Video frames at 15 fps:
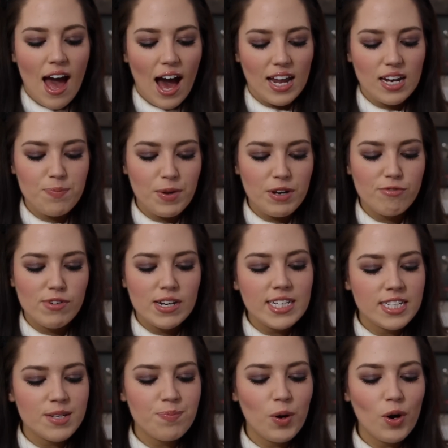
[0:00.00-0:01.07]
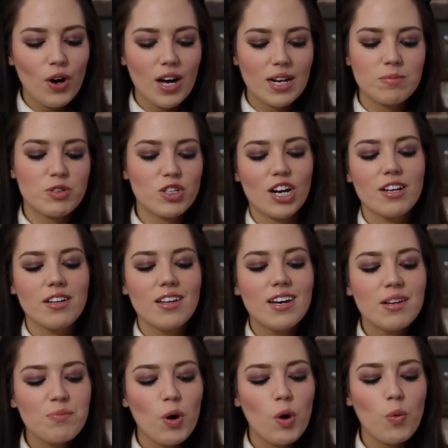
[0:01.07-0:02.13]
and I've been reading more and I'm trying to
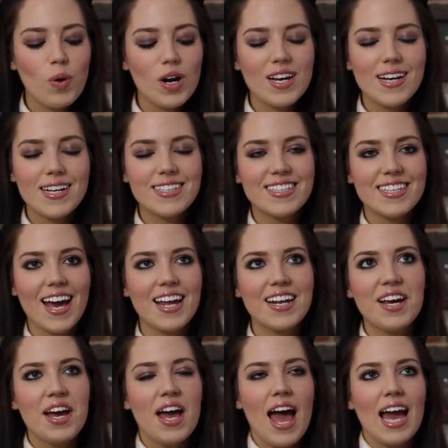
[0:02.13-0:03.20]
learn more words and